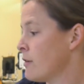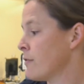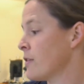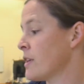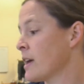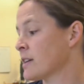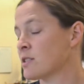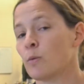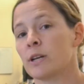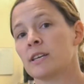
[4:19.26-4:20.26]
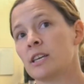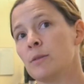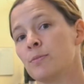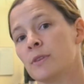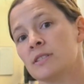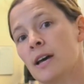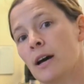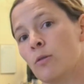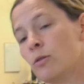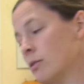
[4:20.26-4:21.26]
For the next one, keep the
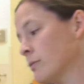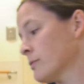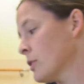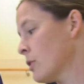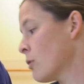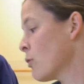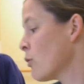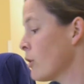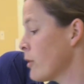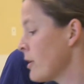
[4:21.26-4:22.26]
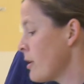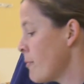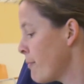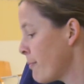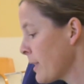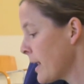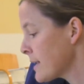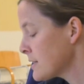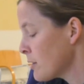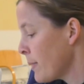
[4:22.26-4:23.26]
towel or the
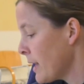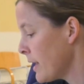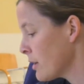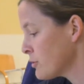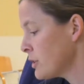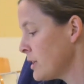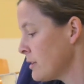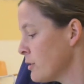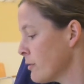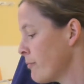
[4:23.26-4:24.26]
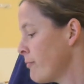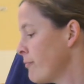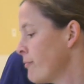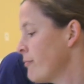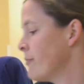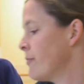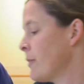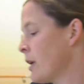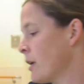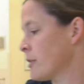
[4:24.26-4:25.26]
plastic bag underneath your,
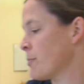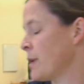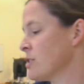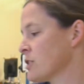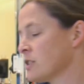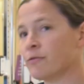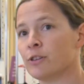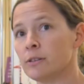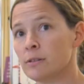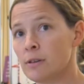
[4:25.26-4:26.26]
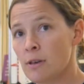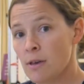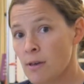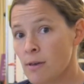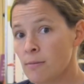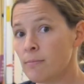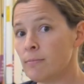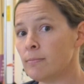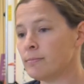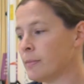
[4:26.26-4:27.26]
uh, the patient's foot.
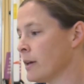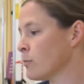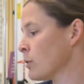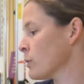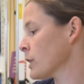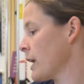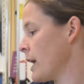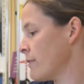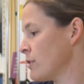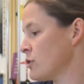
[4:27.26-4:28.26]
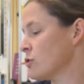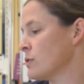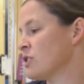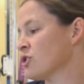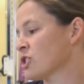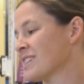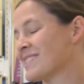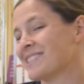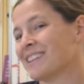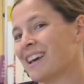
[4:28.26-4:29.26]
And what we're gonna have you do is you're gonna
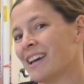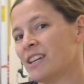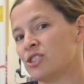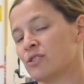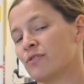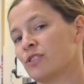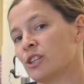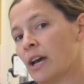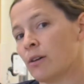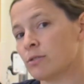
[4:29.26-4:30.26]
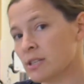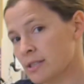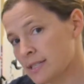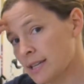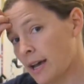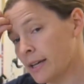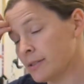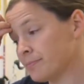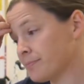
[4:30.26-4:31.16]
slide your foot out to the side.